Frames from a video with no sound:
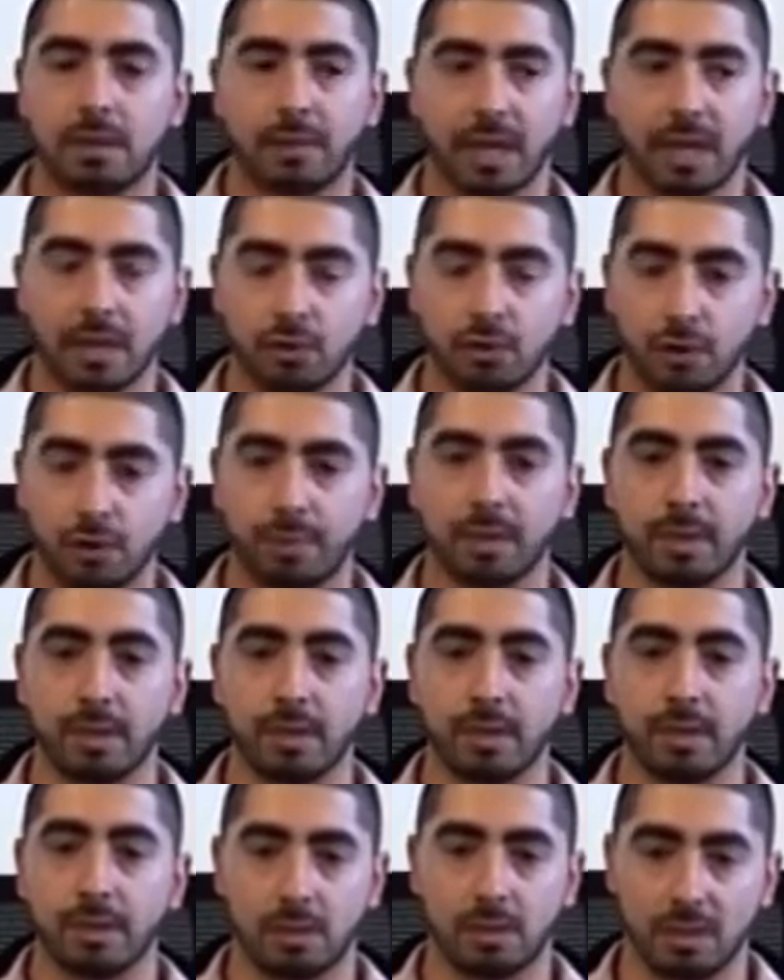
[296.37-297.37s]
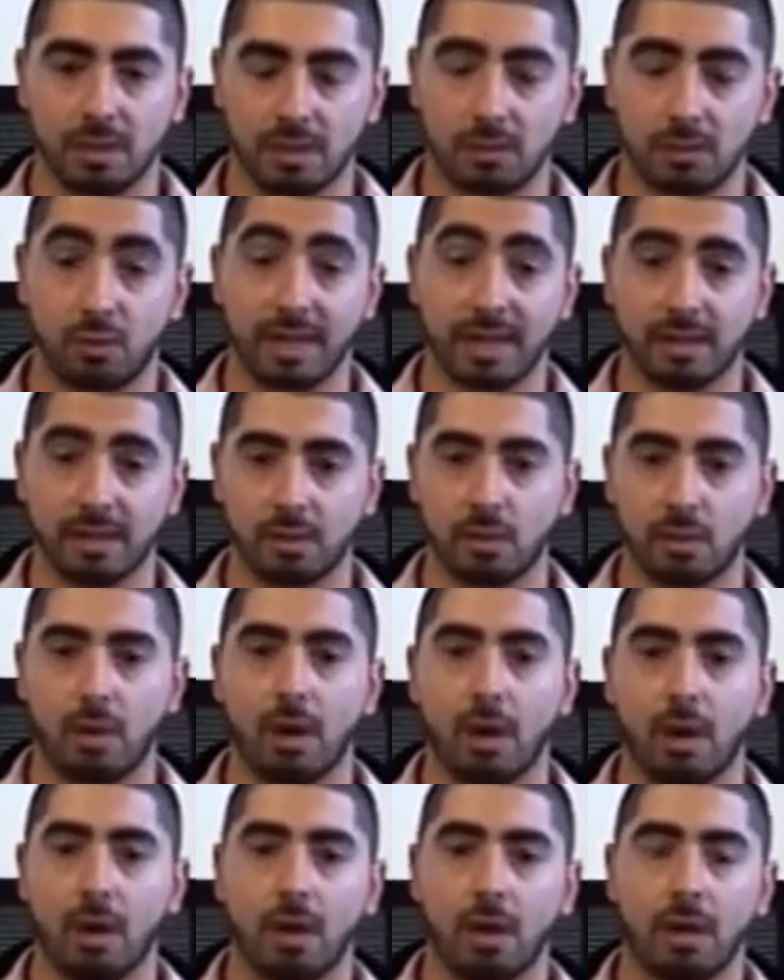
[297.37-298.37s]
The entry point is raised
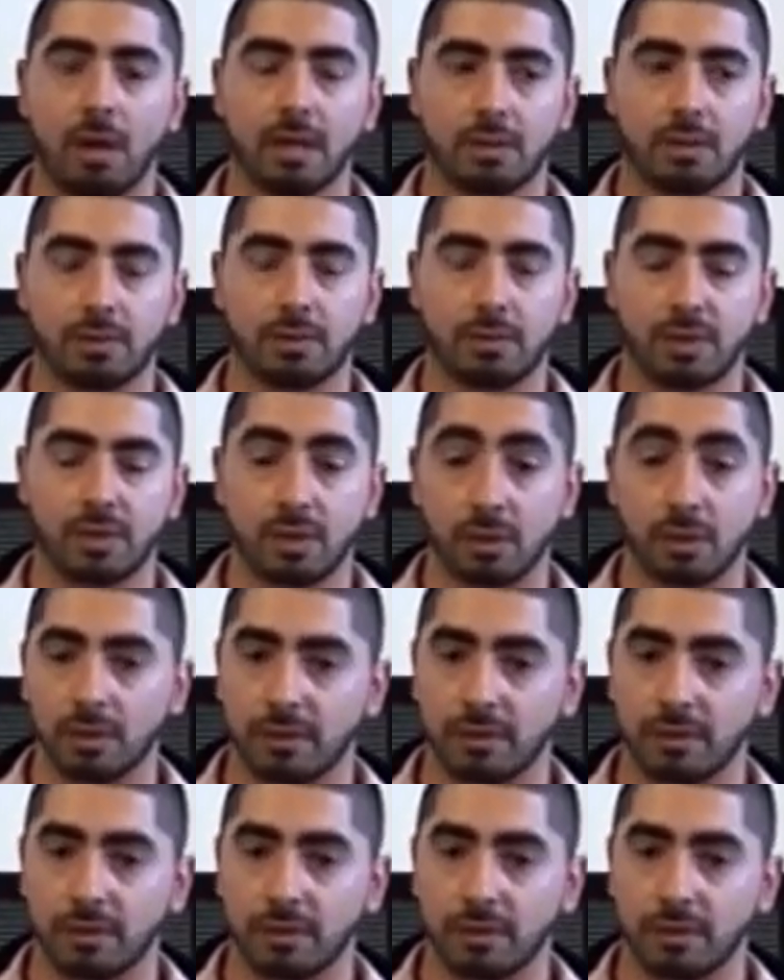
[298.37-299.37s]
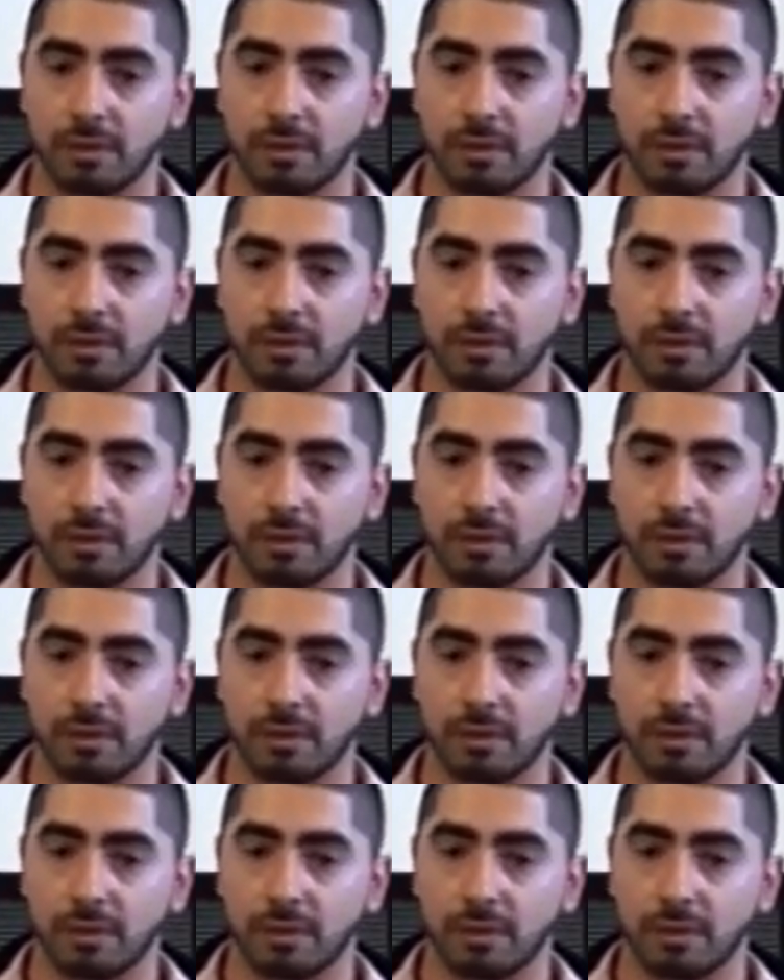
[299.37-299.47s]
quite high, so return on